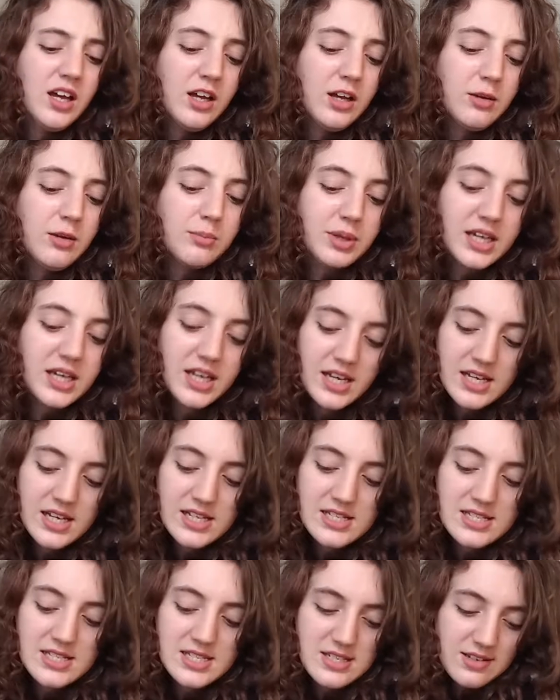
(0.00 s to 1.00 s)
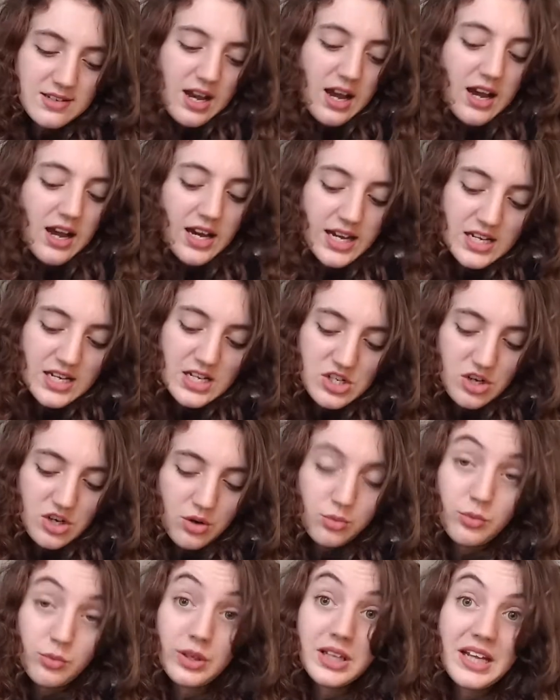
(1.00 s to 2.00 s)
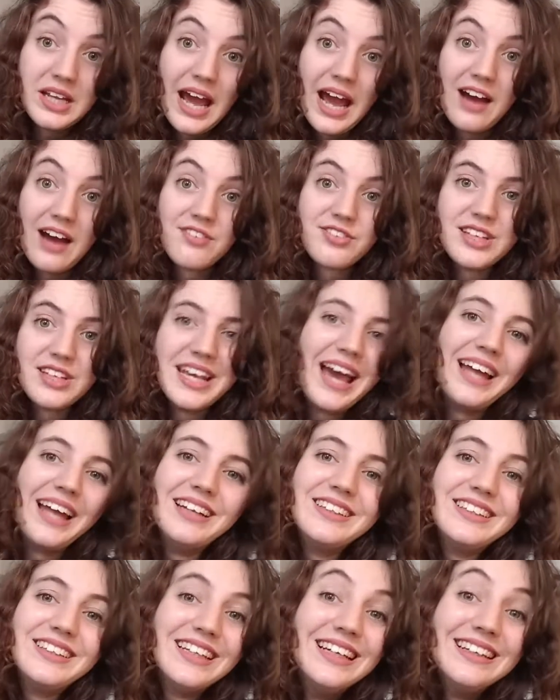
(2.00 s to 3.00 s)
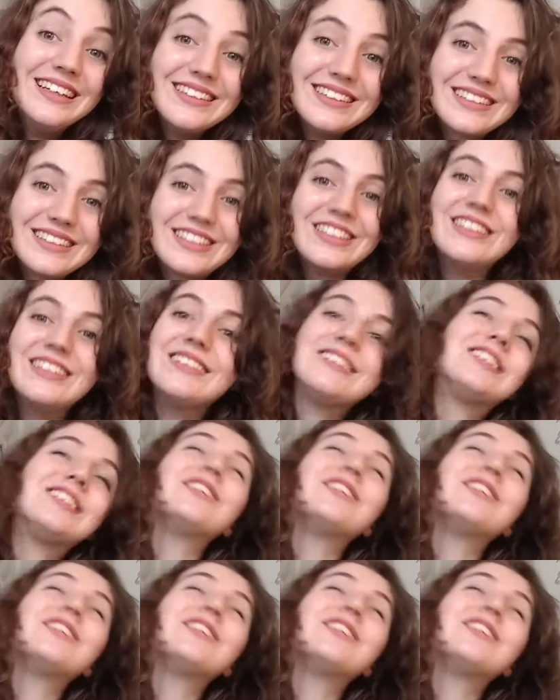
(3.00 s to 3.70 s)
because I don't really have the energy to do